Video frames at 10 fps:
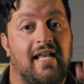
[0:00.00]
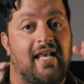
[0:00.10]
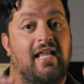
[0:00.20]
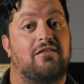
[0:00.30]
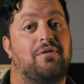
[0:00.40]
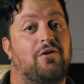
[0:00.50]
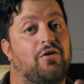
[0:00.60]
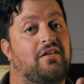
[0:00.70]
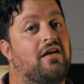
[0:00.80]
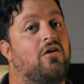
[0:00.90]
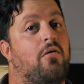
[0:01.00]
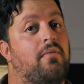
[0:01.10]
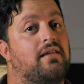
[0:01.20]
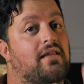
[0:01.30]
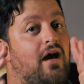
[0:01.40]
let me know in the
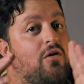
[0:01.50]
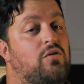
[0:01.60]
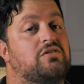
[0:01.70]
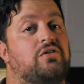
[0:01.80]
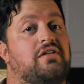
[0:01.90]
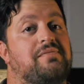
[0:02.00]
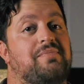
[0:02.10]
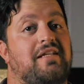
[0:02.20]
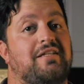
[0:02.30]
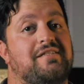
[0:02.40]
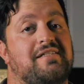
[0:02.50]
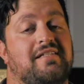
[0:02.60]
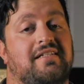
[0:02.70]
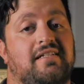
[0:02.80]
comment how was your experience.